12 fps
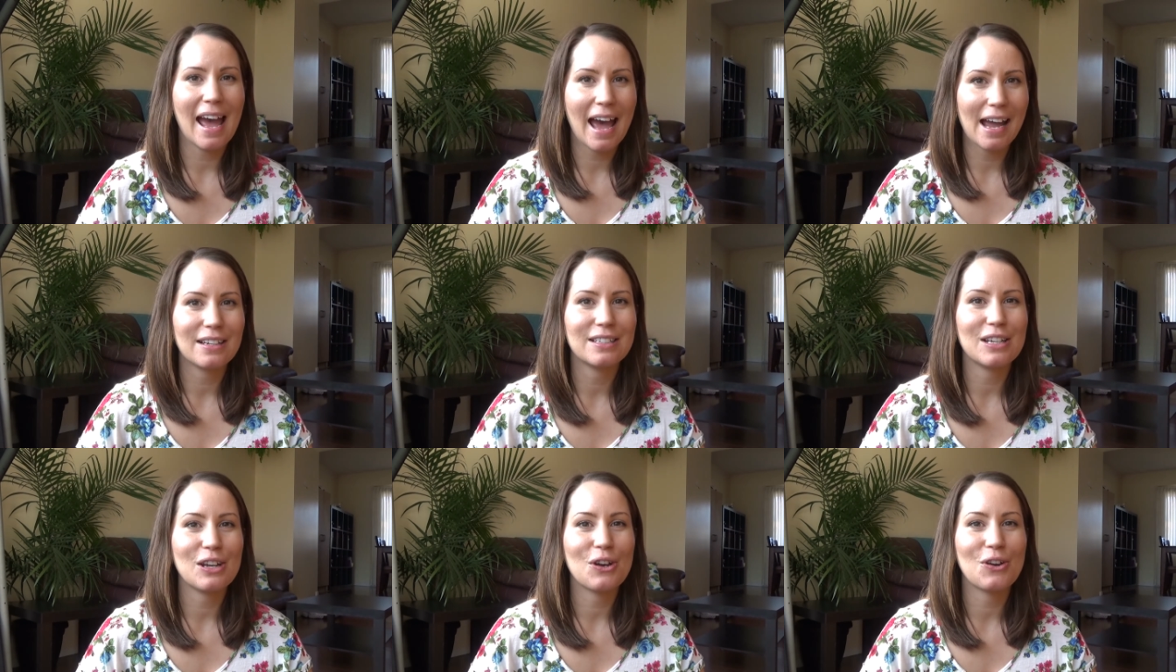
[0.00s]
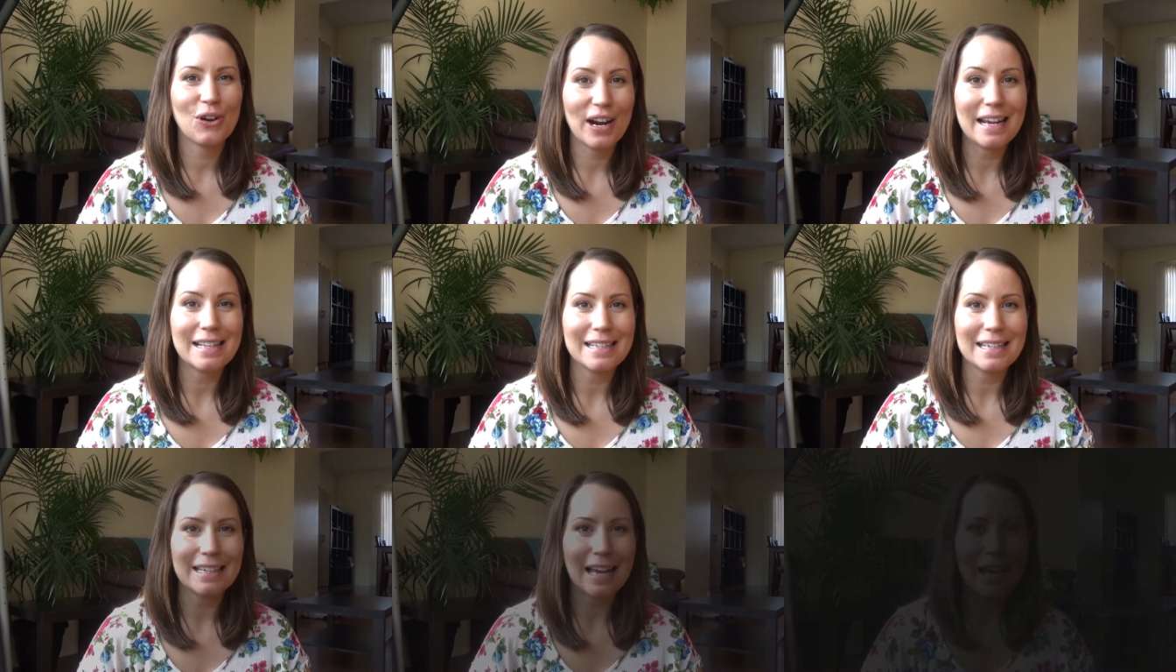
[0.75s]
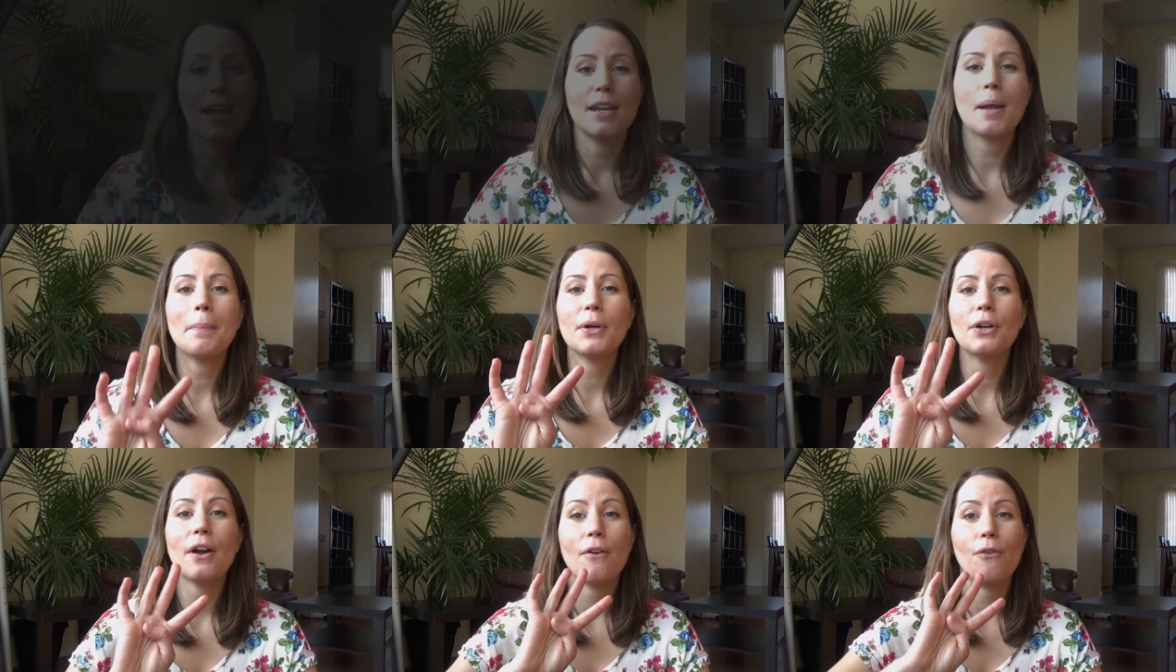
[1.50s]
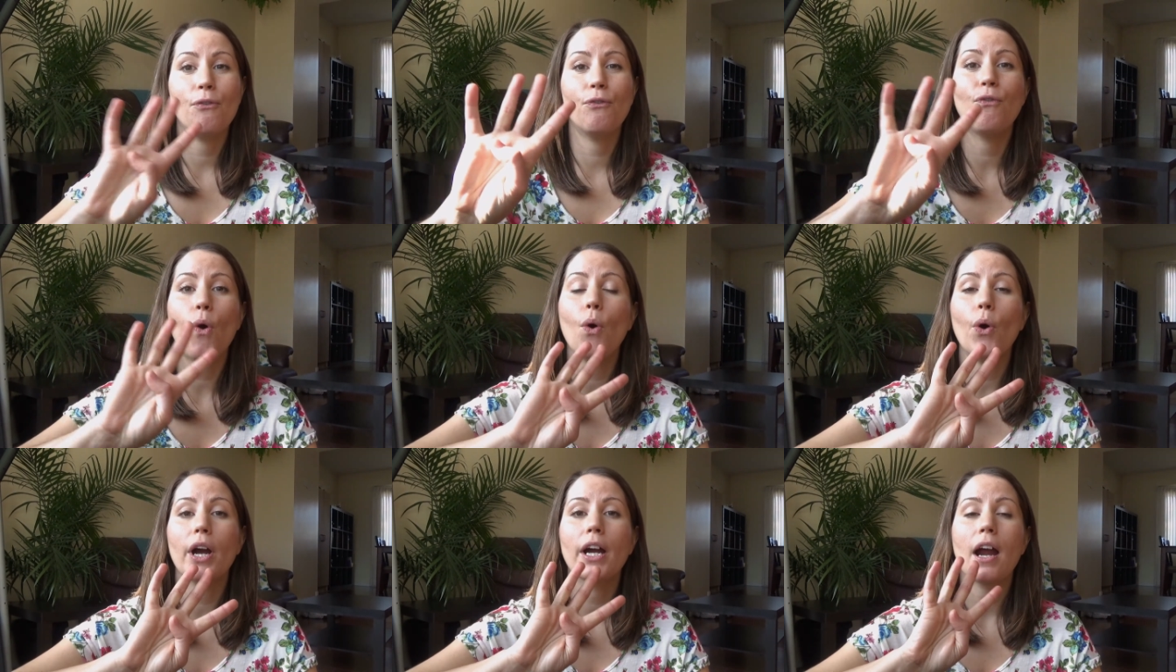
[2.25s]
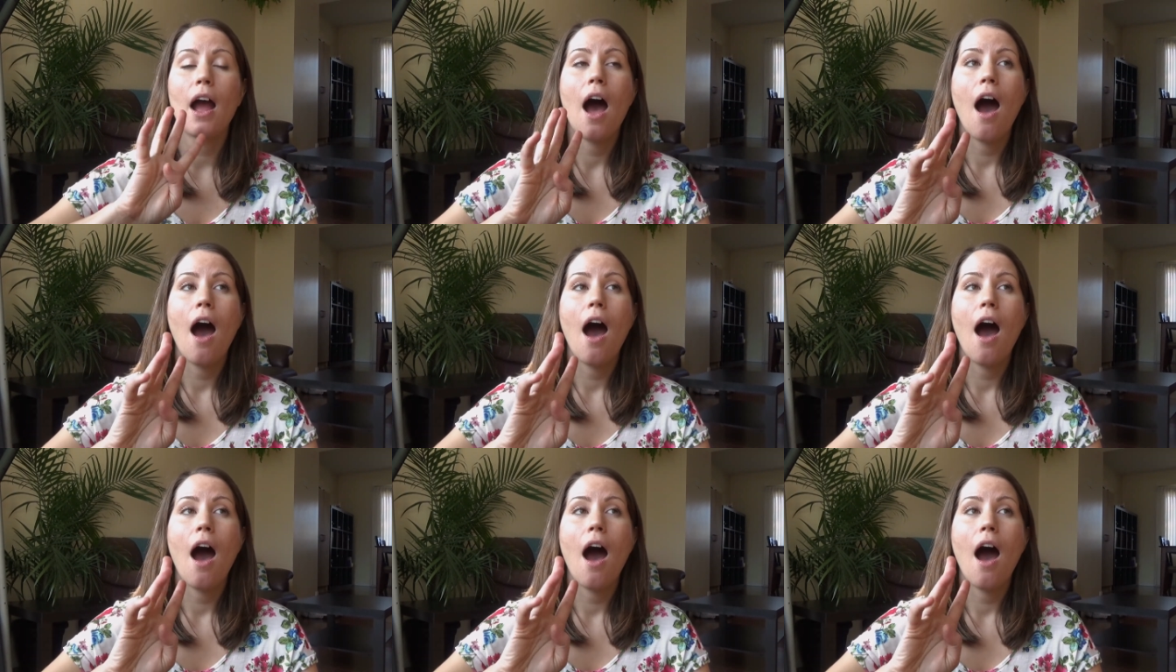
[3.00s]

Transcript: acting crazy. Number four,